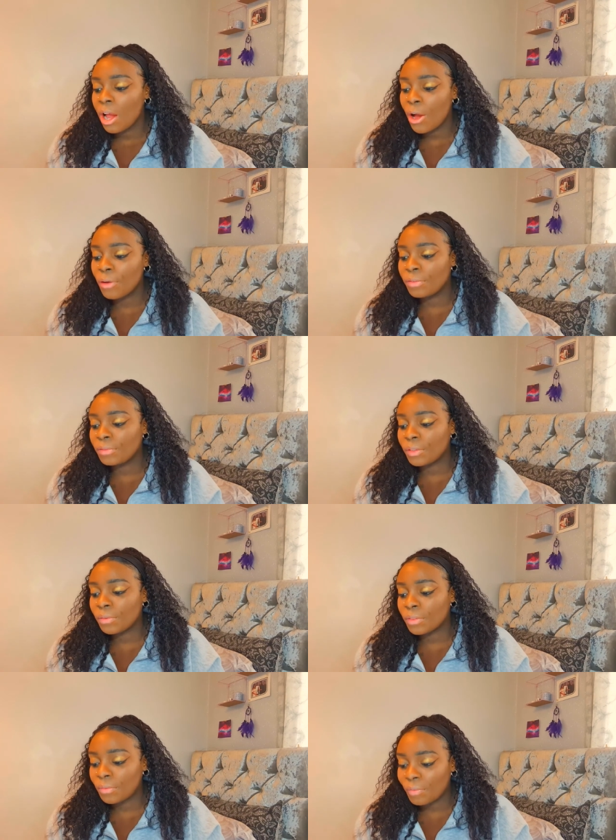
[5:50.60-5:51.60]
overview
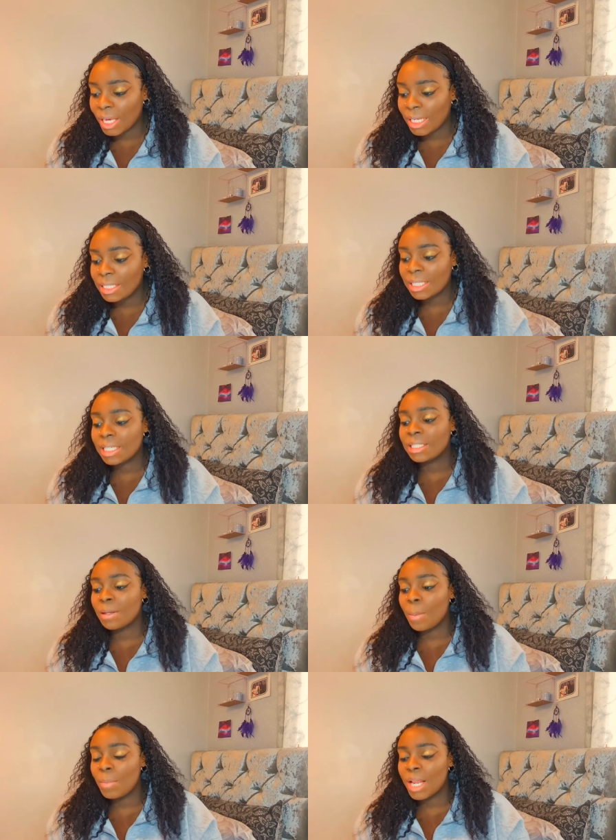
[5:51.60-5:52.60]
of the phases,
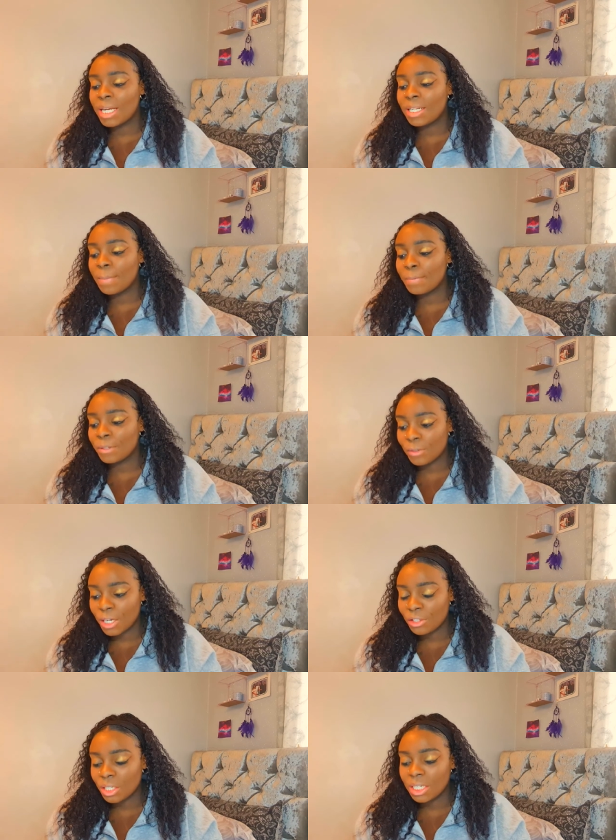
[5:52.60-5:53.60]
planning and
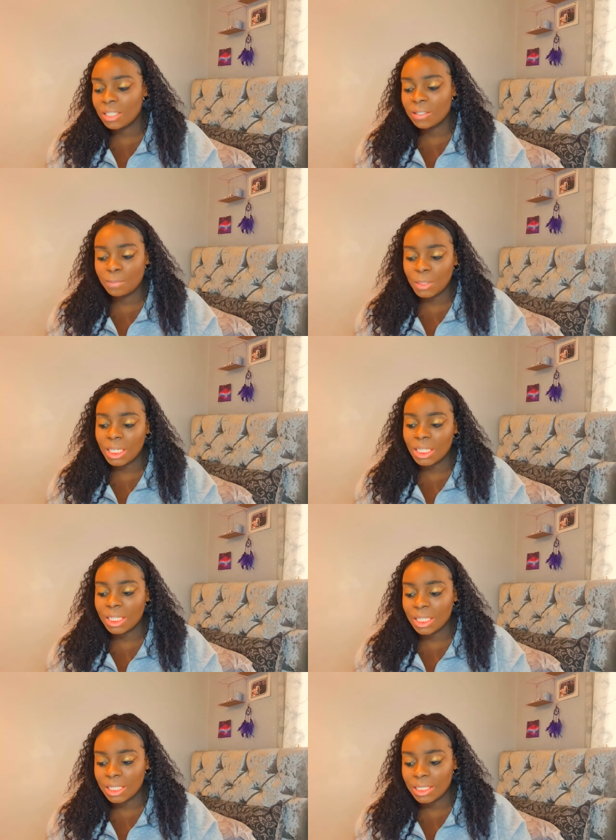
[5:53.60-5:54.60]
progression, speaking
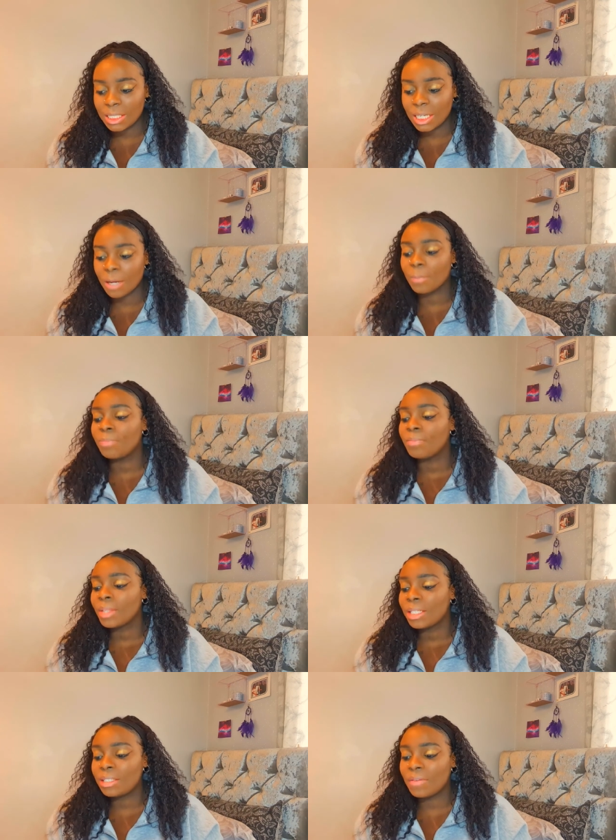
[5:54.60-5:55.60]
and listening,
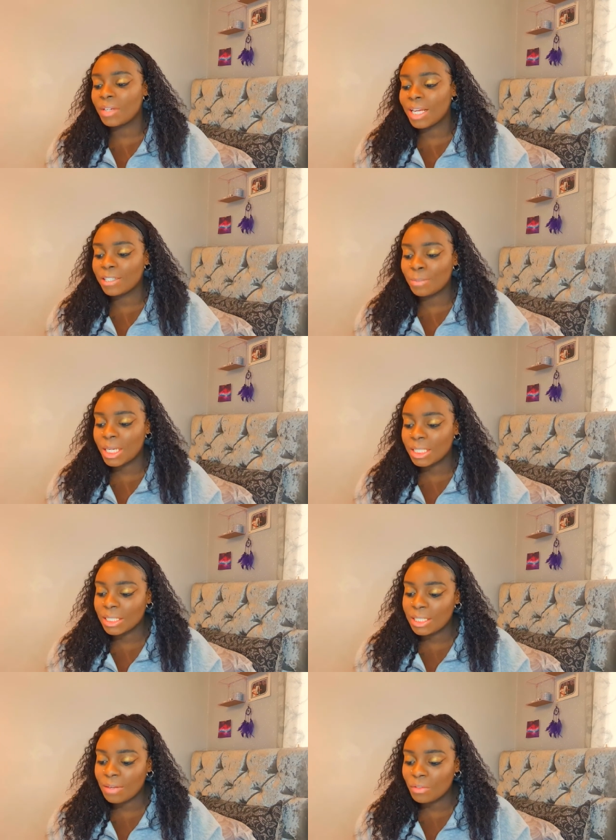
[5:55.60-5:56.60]
seven aspects
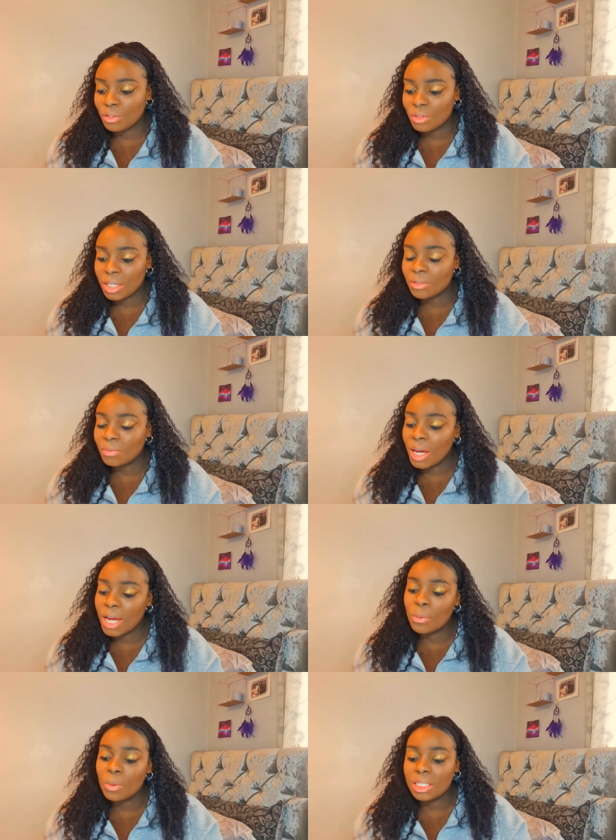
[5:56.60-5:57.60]
and seven strands of
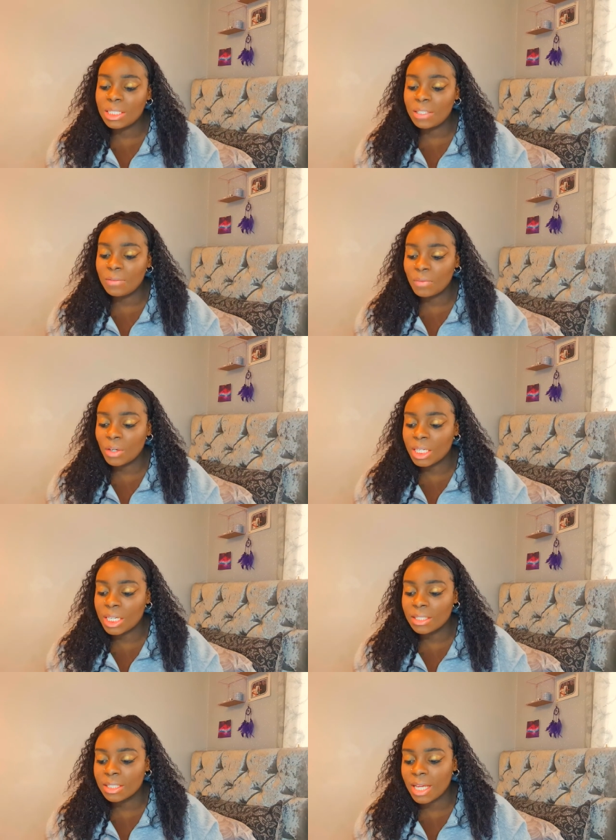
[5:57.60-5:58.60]
high quality
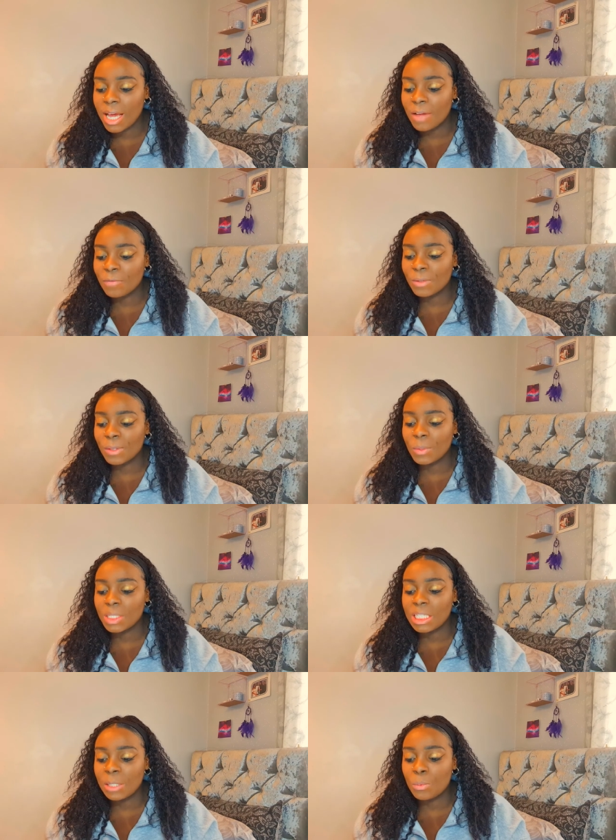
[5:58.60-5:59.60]
phonics and high
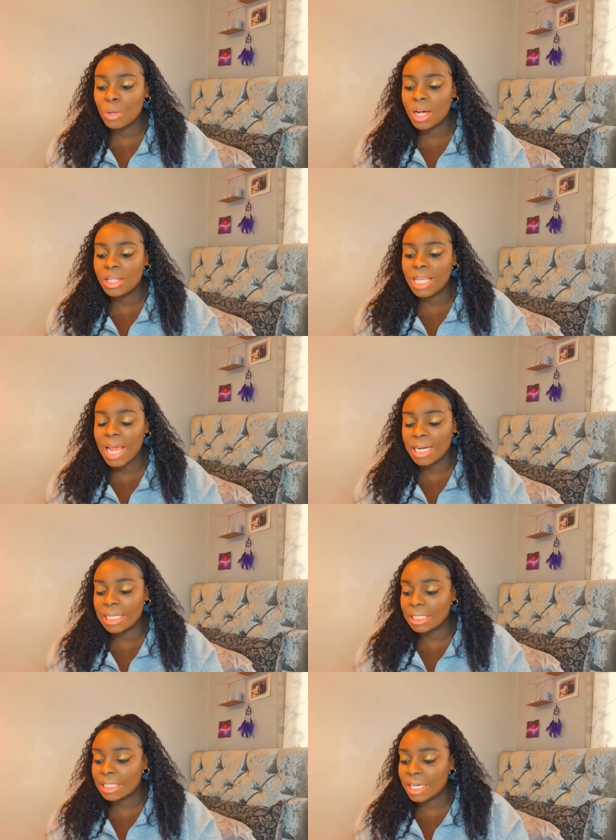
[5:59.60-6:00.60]
frequency words and
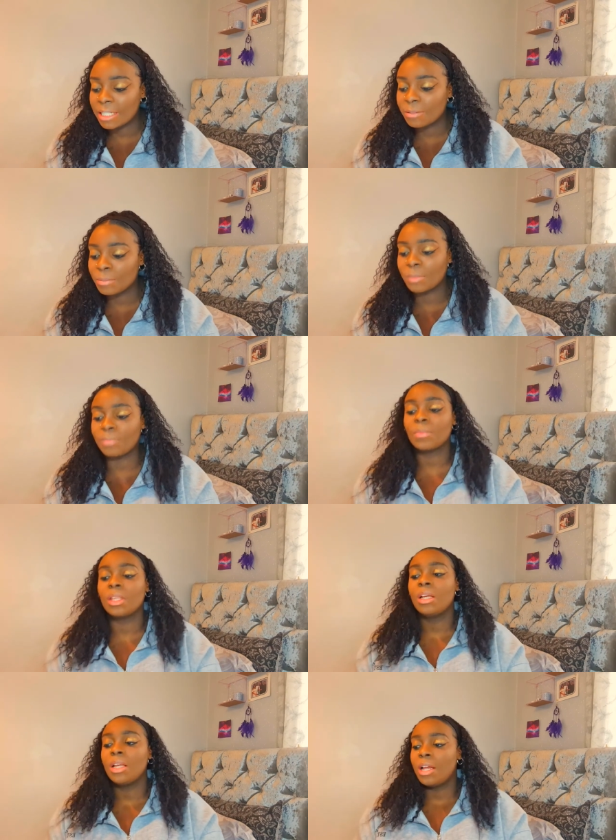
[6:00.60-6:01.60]
assessment.
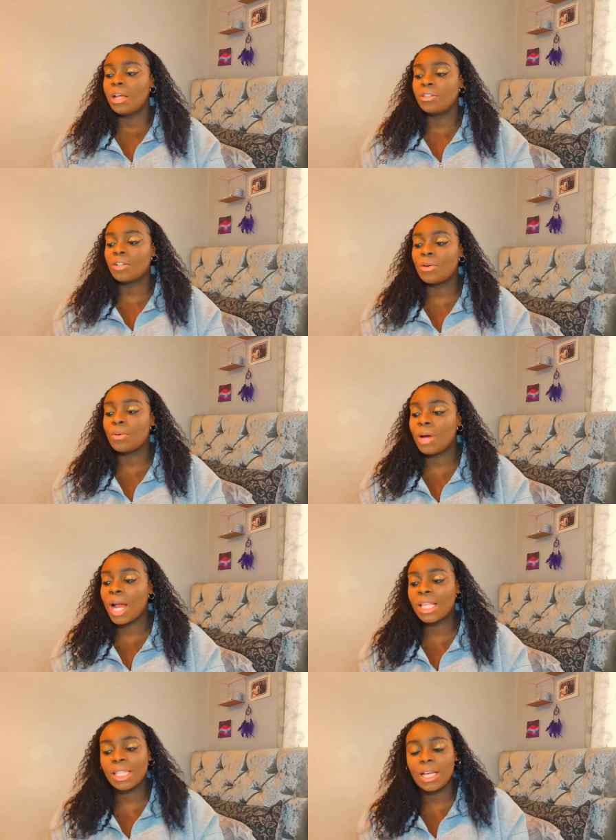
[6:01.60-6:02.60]
So
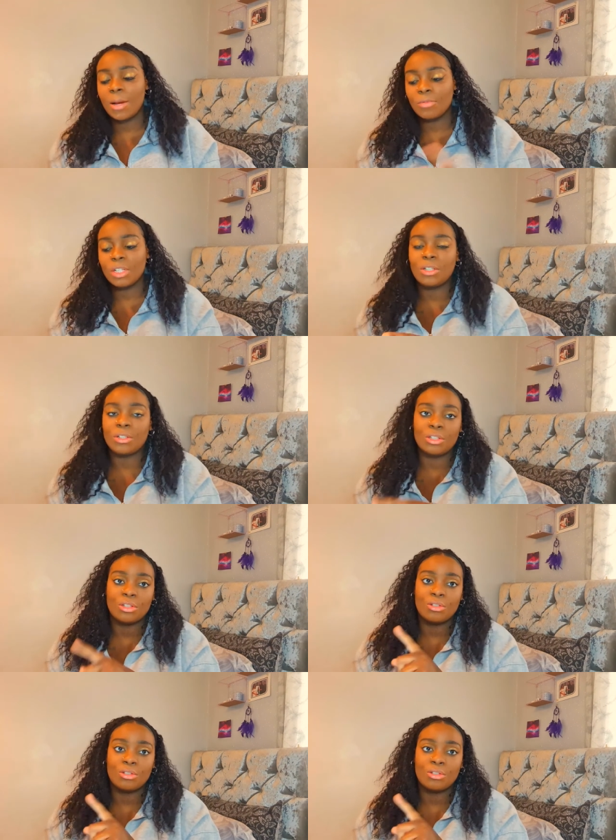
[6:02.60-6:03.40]
I think I'm really going